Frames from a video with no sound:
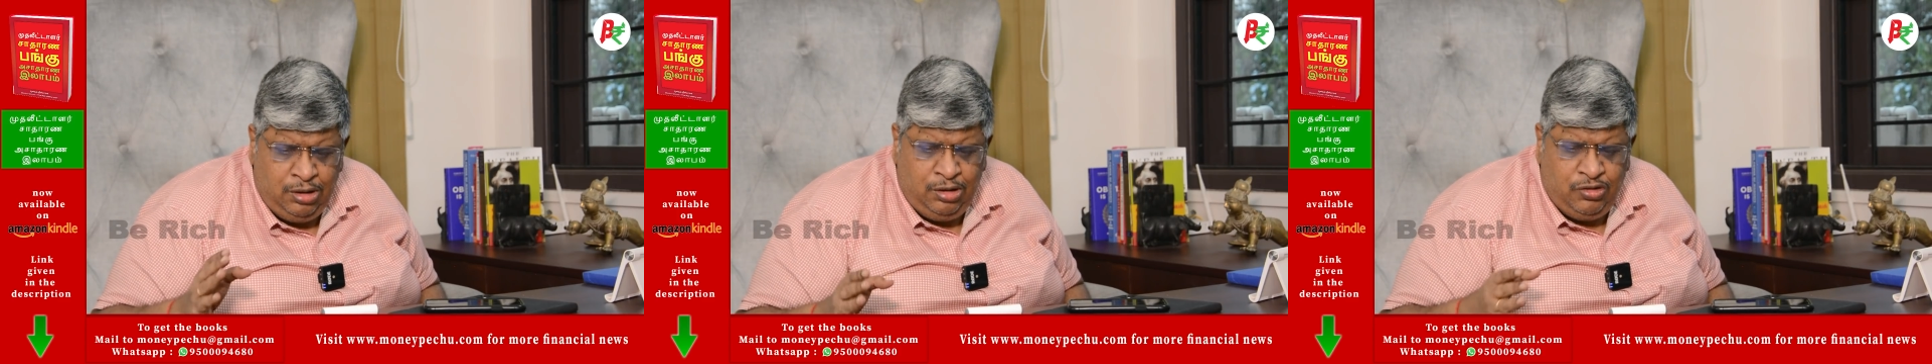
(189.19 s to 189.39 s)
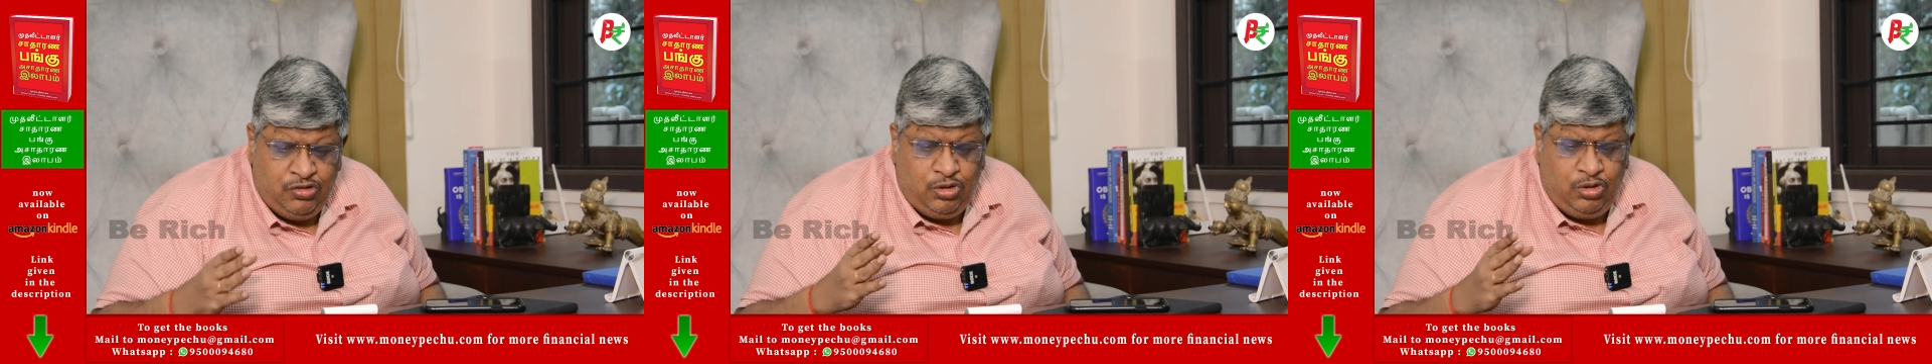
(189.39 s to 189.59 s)

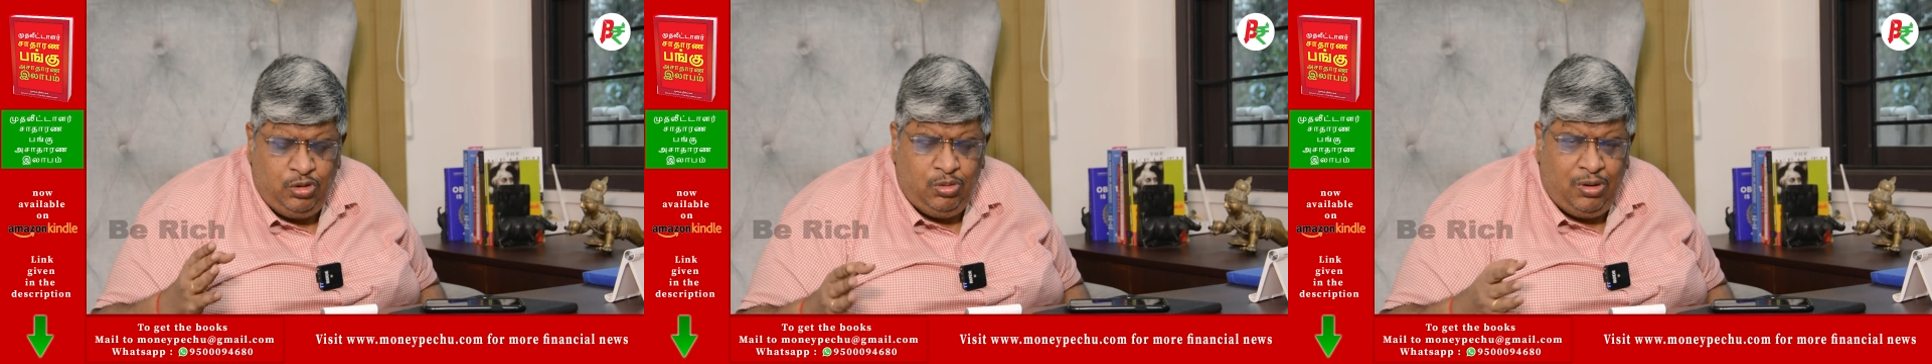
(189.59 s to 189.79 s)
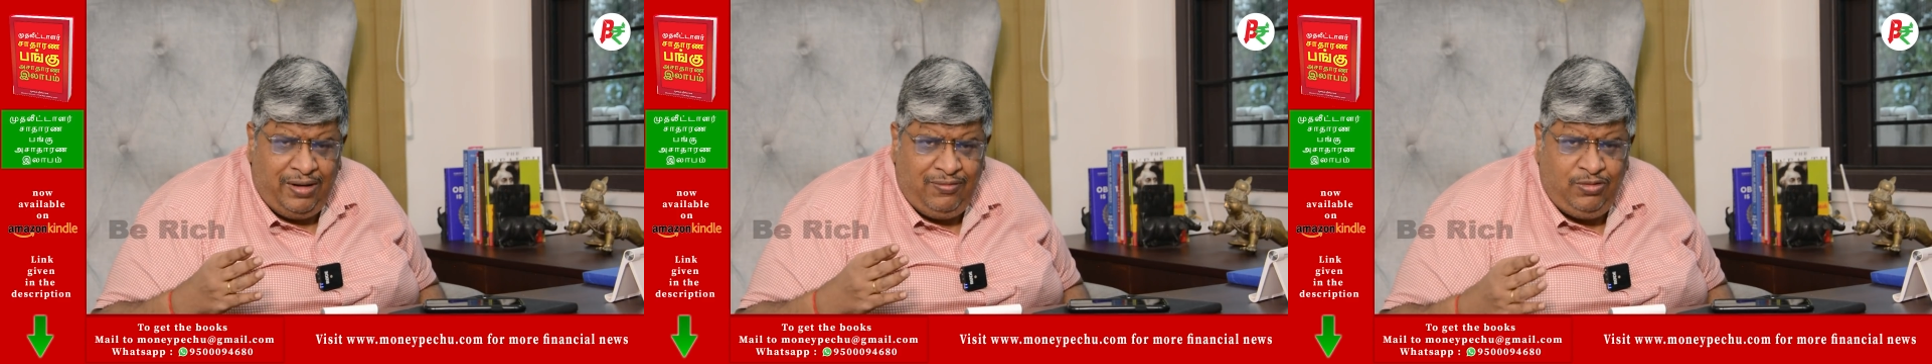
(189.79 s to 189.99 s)
So you
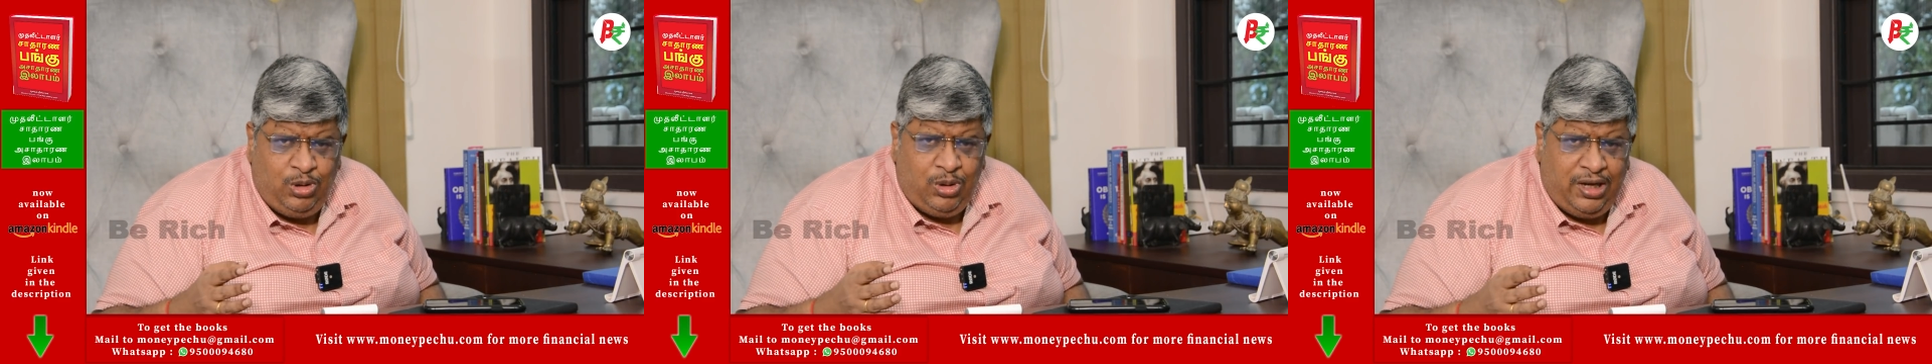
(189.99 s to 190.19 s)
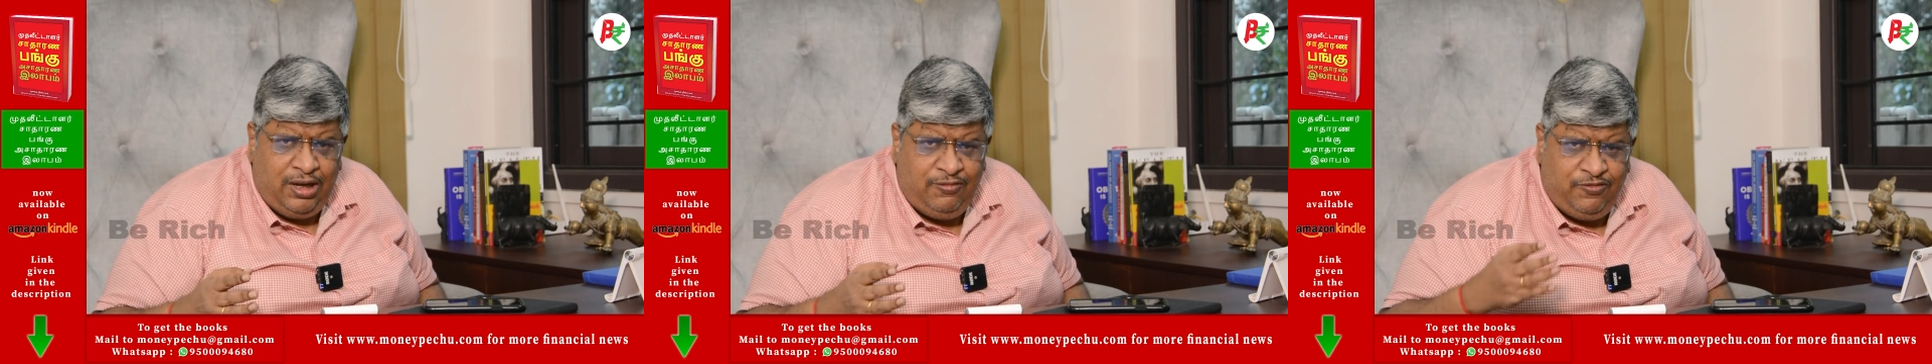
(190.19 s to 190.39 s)
have to
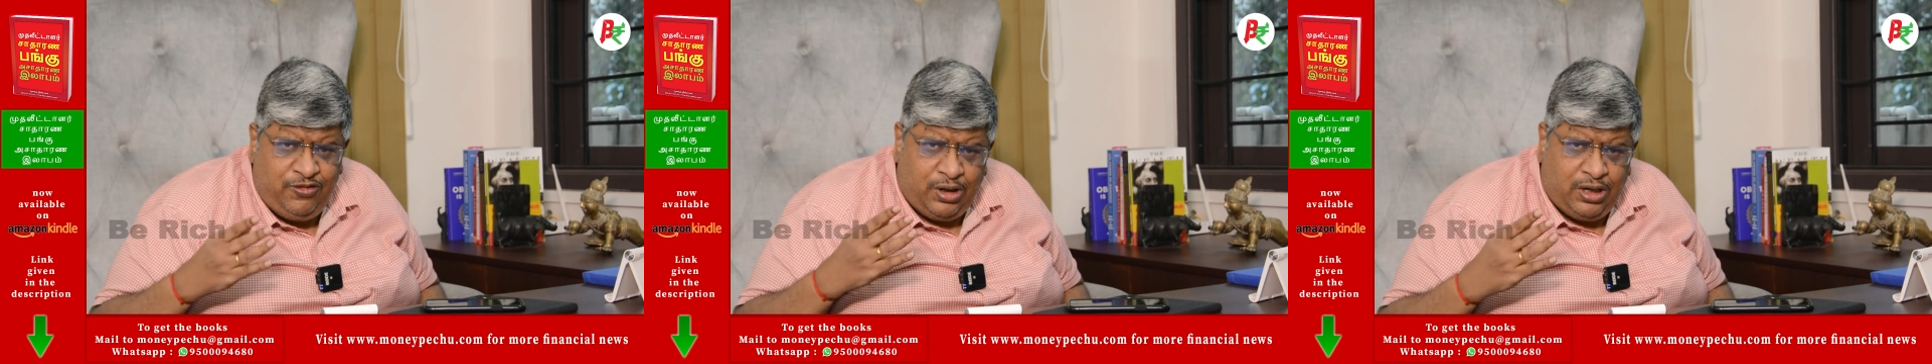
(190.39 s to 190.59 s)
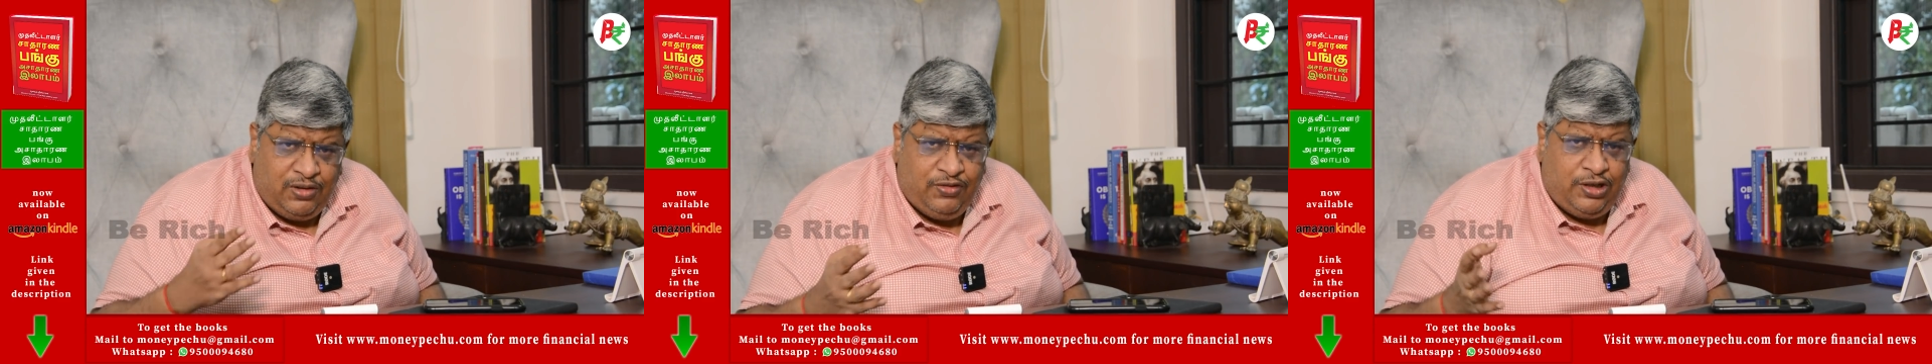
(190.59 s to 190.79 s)
have
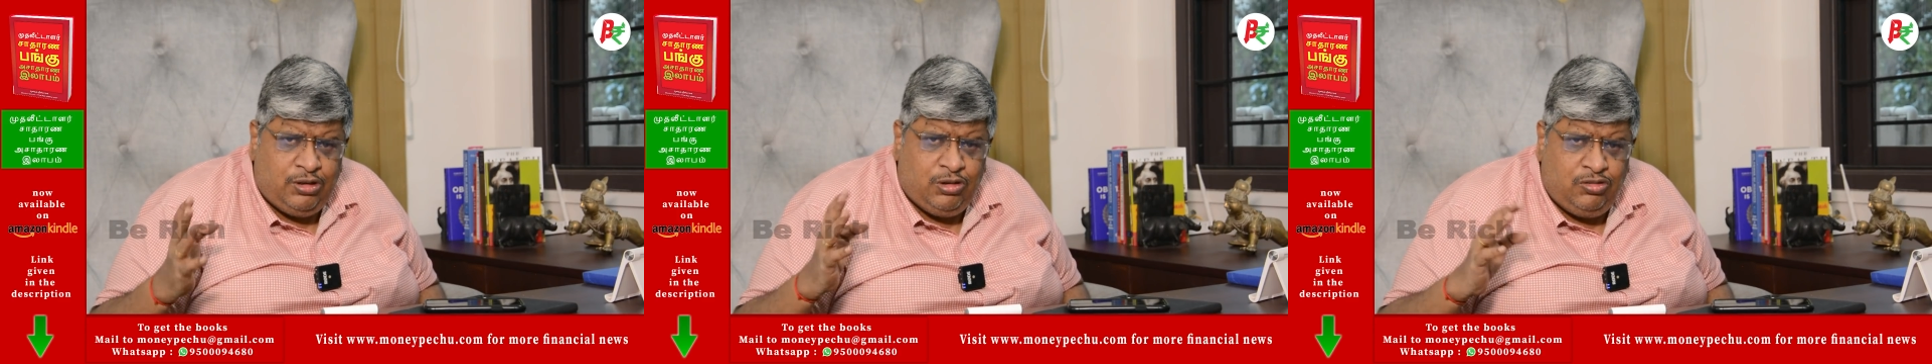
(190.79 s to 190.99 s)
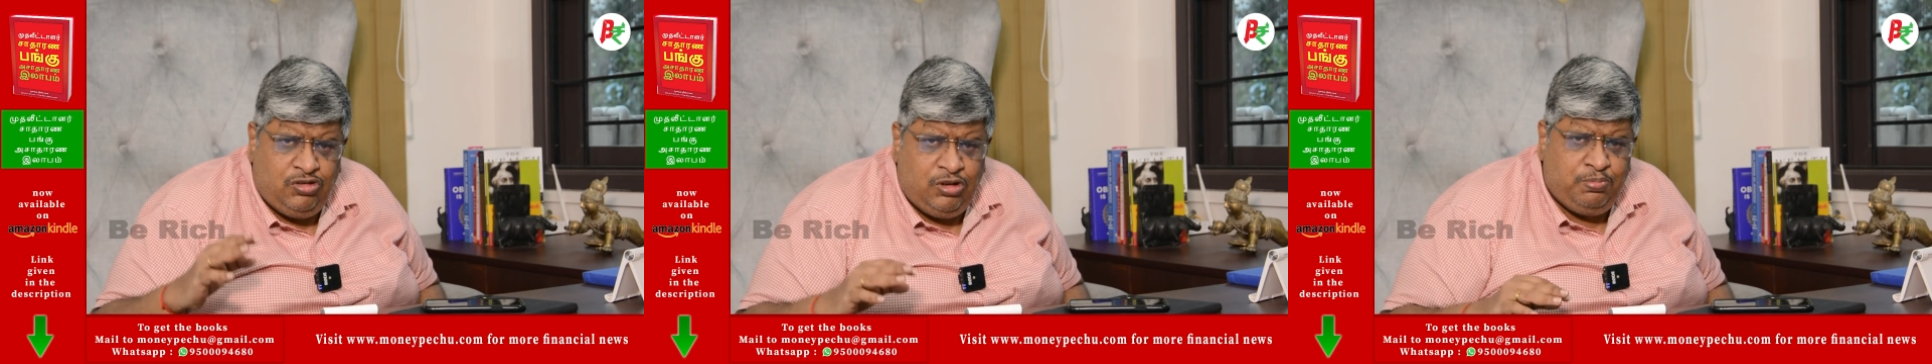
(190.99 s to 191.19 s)

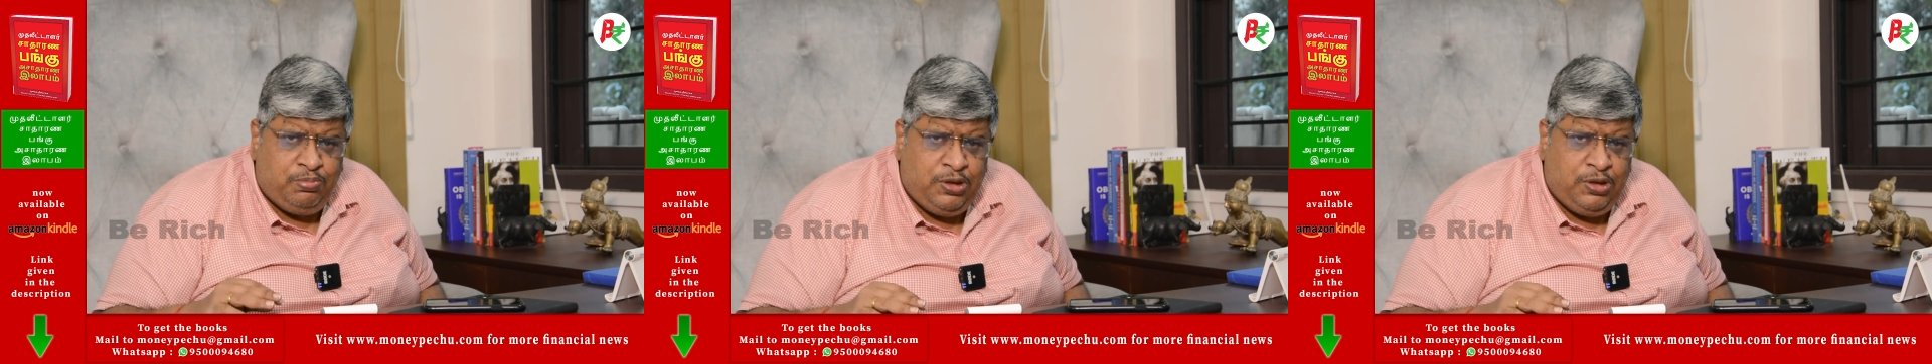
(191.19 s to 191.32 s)
45,000